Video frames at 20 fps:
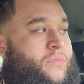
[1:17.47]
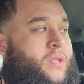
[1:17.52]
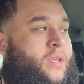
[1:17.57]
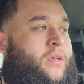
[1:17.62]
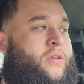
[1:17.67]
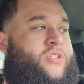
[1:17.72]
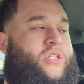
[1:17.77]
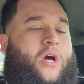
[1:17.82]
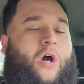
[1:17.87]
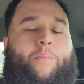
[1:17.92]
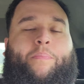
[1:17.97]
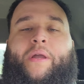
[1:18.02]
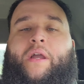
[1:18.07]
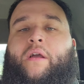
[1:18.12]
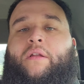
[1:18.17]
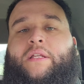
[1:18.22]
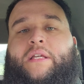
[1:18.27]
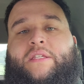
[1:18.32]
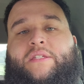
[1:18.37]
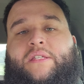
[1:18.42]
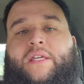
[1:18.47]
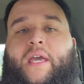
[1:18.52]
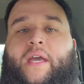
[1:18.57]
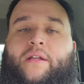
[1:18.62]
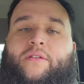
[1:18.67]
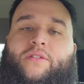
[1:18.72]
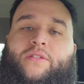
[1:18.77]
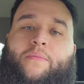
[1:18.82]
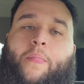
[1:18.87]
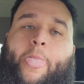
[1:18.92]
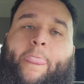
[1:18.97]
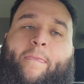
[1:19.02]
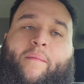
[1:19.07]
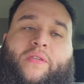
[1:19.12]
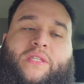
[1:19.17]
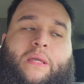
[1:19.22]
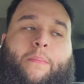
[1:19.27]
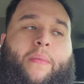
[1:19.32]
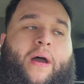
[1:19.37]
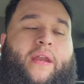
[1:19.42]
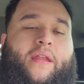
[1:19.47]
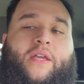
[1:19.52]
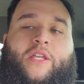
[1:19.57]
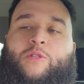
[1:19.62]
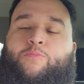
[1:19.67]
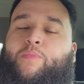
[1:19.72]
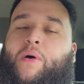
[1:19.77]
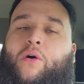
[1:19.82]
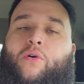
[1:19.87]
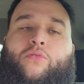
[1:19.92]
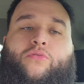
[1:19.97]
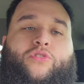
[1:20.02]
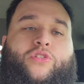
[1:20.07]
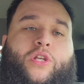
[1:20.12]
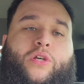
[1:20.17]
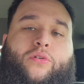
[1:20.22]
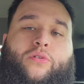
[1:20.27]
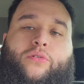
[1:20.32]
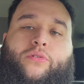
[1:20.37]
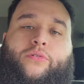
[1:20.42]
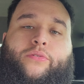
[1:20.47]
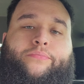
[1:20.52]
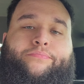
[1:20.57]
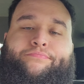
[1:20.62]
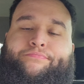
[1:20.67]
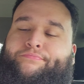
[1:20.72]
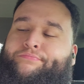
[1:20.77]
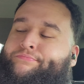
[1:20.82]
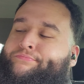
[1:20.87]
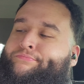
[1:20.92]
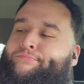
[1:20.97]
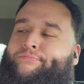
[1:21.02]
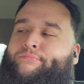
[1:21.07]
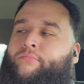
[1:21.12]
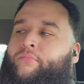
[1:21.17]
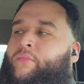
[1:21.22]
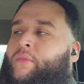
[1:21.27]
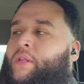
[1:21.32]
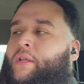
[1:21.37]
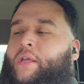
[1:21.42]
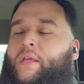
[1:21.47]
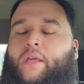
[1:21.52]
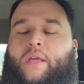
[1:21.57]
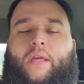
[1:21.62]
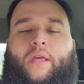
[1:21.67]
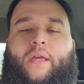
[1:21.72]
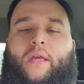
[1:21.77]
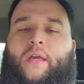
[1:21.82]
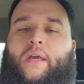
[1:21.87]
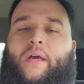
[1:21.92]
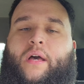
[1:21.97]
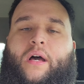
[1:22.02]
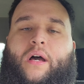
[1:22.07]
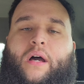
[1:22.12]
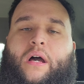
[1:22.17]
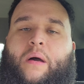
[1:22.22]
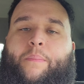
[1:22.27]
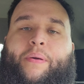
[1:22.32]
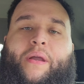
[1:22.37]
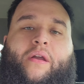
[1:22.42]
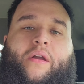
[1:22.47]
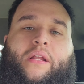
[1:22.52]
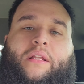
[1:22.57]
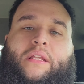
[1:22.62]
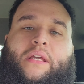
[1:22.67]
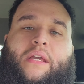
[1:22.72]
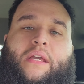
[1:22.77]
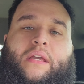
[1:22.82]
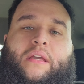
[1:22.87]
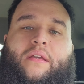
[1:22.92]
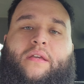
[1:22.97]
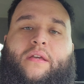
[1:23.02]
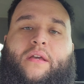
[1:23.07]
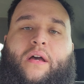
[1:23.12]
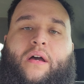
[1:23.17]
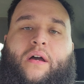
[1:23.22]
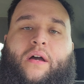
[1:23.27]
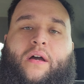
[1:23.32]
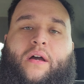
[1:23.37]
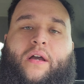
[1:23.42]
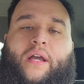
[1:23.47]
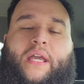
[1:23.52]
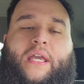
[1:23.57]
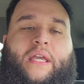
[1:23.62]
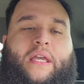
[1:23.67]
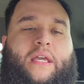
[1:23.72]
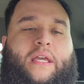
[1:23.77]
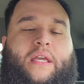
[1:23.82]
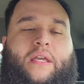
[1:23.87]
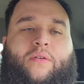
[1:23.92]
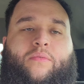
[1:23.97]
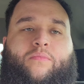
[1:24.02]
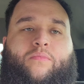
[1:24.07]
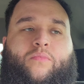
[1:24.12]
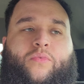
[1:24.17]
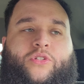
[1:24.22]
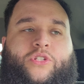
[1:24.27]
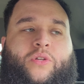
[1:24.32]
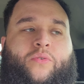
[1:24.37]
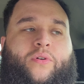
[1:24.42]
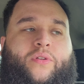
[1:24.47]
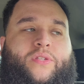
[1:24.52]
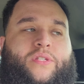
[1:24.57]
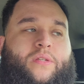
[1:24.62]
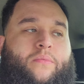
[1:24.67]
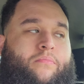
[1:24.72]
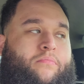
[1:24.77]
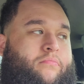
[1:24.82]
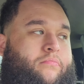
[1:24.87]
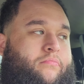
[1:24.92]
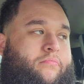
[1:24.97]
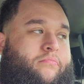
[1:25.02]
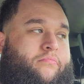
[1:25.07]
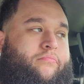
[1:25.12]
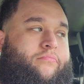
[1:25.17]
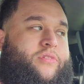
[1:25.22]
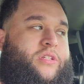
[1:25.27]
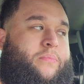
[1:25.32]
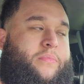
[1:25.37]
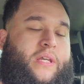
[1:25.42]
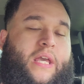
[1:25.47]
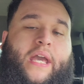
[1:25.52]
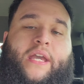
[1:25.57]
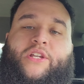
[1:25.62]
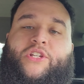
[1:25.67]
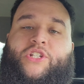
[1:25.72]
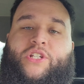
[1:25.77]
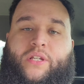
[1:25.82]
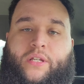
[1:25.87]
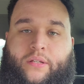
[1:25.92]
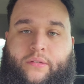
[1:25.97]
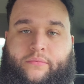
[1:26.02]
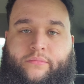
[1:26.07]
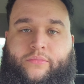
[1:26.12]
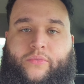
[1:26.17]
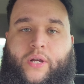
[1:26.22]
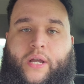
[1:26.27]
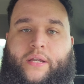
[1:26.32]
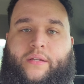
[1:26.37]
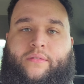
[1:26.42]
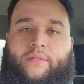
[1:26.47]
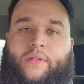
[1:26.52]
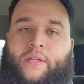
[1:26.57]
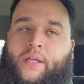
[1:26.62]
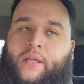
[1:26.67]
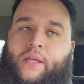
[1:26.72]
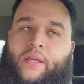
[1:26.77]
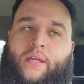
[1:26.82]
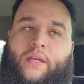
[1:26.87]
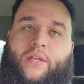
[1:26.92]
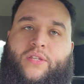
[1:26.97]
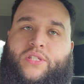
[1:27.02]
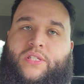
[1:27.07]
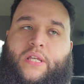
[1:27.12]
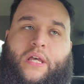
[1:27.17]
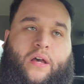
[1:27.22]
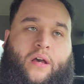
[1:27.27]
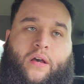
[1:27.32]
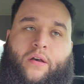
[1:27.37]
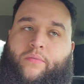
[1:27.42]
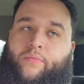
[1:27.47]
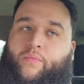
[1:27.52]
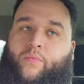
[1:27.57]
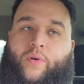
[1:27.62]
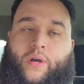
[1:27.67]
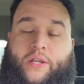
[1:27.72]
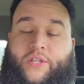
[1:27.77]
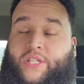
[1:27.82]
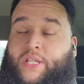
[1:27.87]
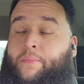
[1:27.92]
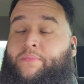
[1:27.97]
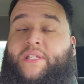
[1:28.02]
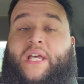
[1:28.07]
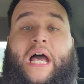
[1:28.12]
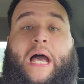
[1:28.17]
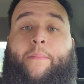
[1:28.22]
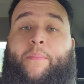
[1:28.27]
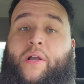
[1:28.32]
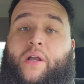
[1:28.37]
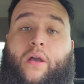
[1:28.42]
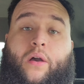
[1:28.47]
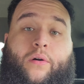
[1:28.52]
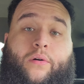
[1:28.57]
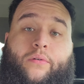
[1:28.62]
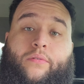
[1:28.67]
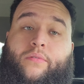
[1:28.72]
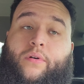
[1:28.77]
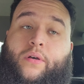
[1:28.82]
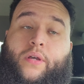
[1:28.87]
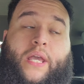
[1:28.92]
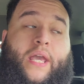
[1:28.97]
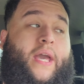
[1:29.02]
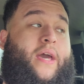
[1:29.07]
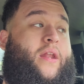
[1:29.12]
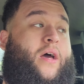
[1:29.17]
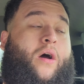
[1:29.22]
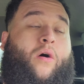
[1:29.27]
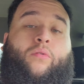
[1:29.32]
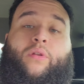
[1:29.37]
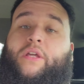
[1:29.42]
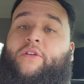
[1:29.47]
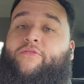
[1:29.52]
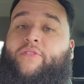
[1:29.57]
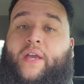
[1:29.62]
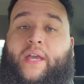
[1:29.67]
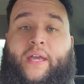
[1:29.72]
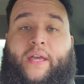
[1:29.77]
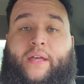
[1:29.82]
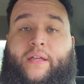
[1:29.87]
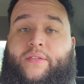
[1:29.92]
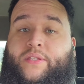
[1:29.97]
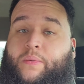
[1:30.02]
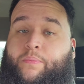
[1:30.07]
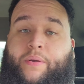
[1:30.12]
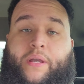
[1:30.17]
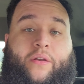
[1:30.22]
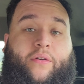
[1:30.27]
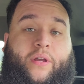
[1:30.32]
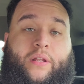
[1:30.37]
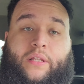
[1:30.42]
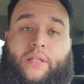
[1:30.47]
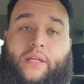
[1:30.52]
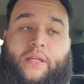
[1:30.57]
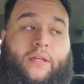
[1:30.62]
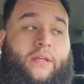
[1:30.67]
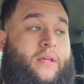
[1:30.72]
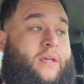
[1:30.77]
So apparently Sketch, somebody exposed dude. Apparently he was doing some gay shit, right? Some time ago, he had an OnlyFans. Apparently,